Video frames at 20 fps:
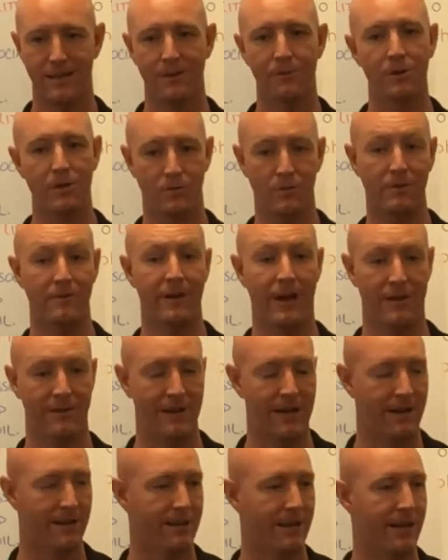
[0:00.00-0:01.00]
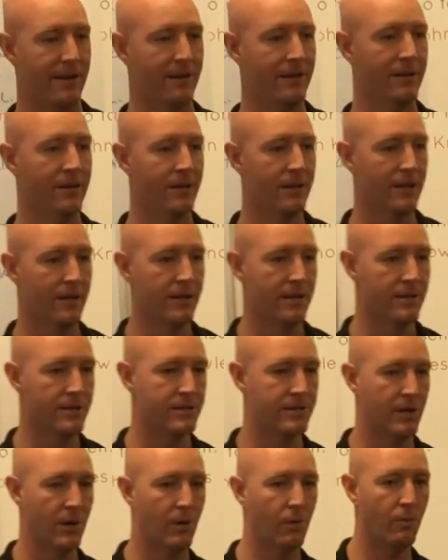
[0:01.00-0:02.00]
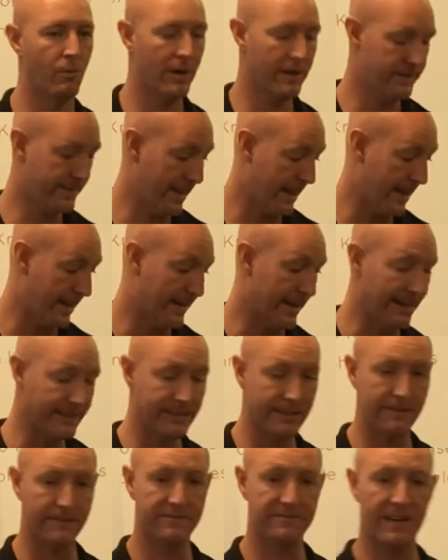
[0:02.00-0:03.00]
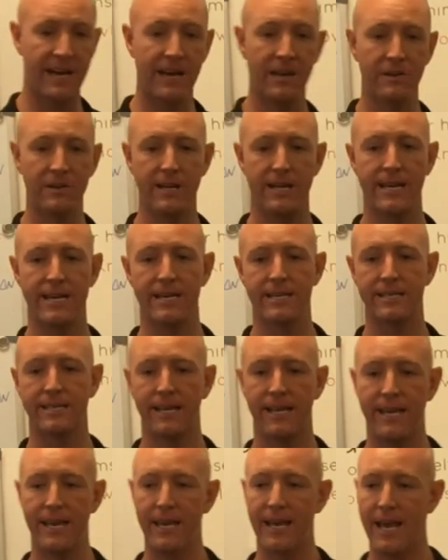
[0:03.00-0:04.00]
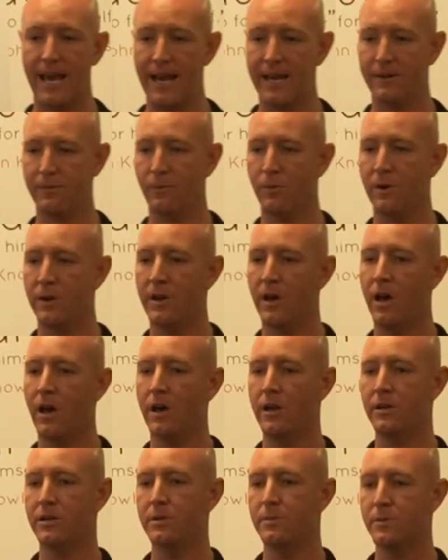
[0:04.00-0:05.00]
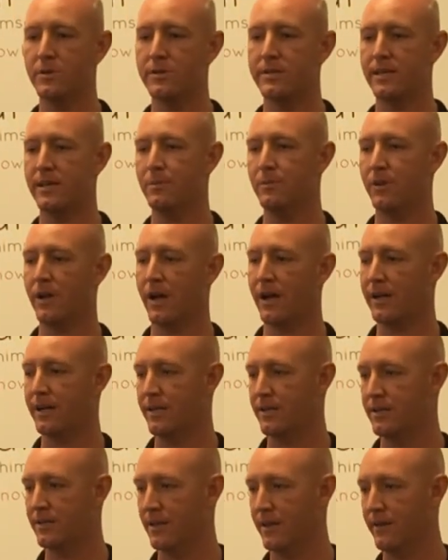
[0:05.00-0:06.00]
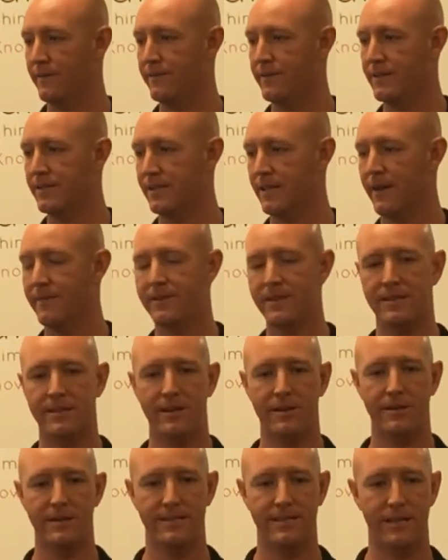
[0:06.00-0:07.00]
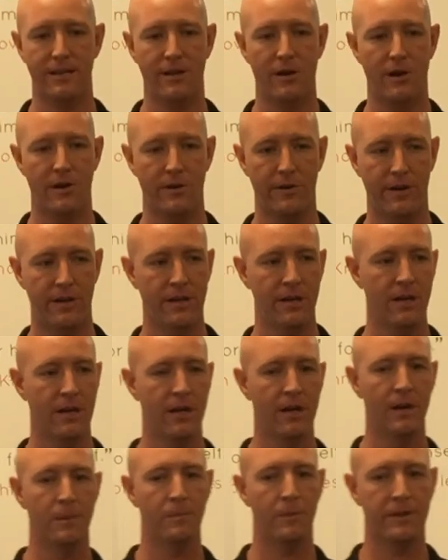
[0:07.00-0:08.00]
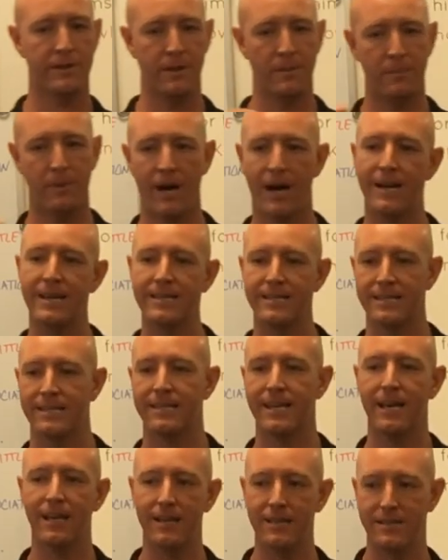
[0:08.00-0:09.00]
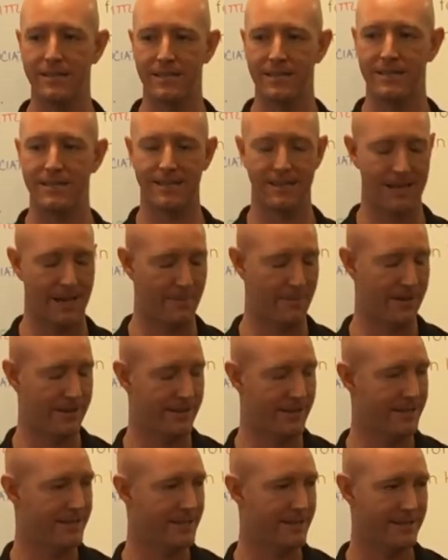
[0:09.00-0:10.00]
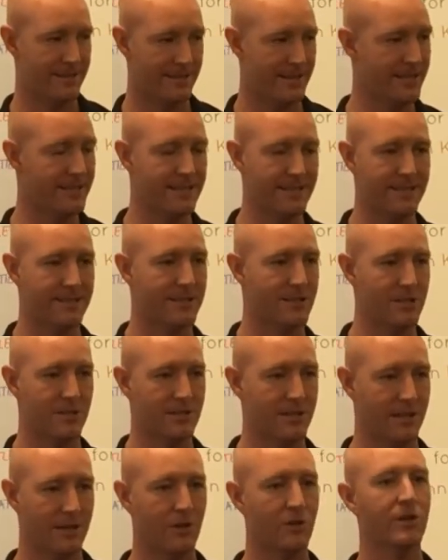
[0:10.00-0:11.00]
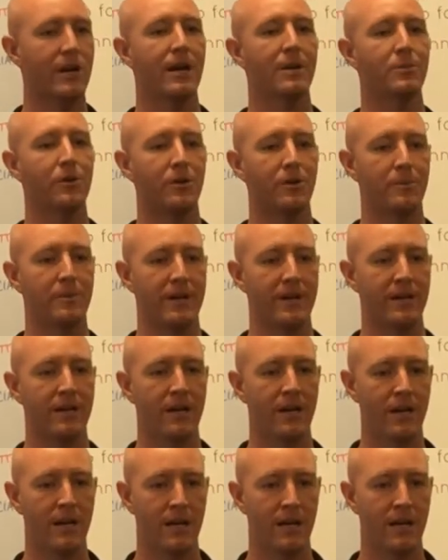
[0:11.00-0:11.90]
which we found out later. So what they had actually found is he had 100% blockage of his left anterior descending artery, but the body's intelligence, I mean, this is this is just incredible to me.